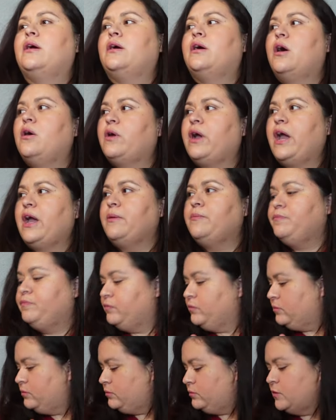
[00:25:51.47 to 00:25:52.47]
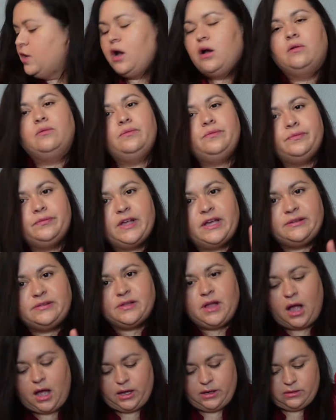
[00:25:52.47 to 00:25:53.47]
Okay. No, it's
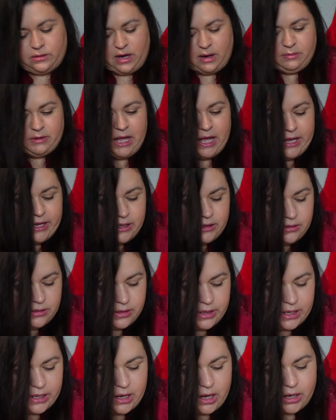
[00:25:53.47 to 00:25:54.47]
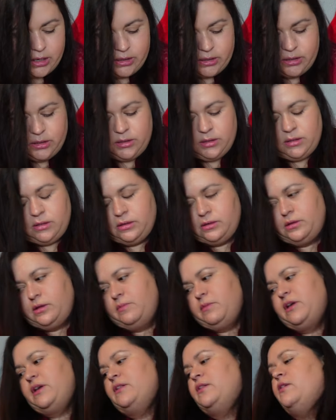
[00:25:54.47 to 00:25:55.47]
not. I'm lying. Hang on.
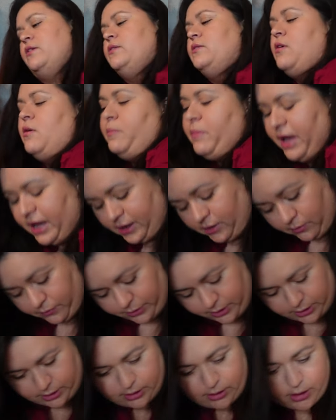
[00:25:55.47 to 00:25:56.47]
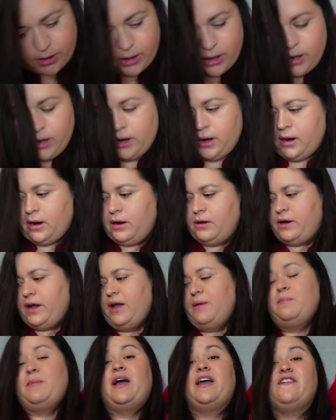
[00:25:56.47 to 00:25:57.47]
Let me get this all back over here.
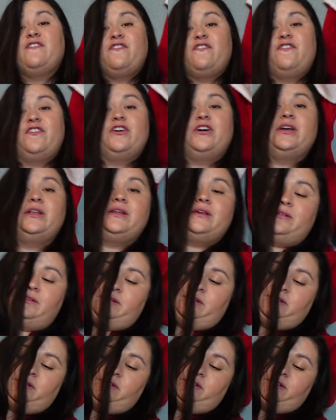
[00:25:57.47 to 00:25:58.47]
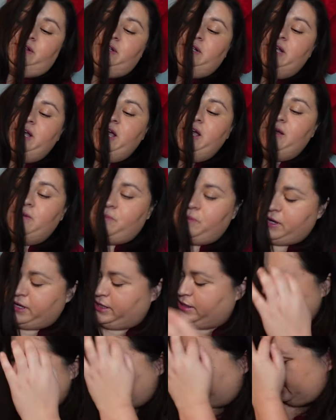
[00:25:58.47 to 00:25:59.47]
Okay, my foot is asleep. I
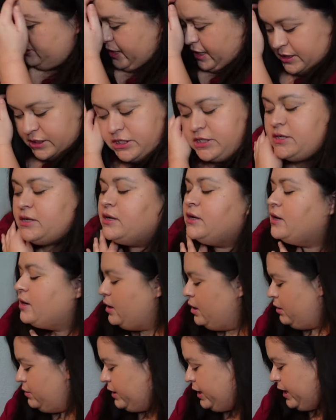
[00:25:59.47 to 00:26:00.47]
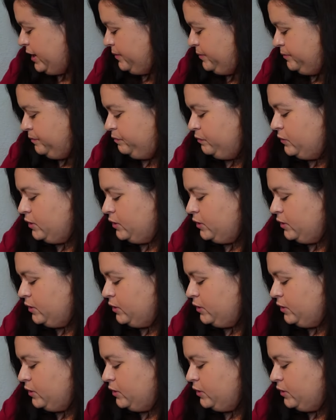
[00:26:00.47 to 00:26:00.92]
need to stretch. Okay.